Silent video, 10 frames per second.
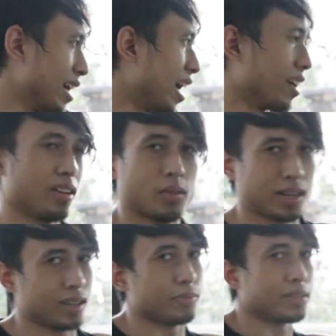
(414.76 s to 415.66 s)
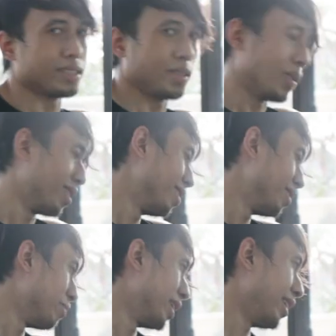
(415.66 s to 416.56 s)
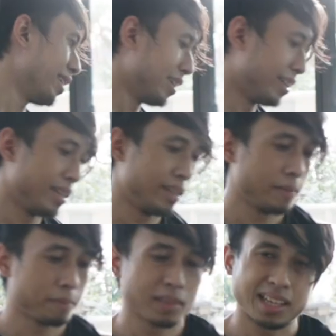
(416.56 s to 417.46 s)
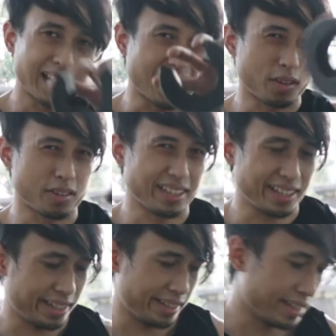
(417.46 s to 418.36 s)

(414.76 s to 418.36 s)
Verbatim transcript: I don't know what kind of person you are, but yeah, you don't really need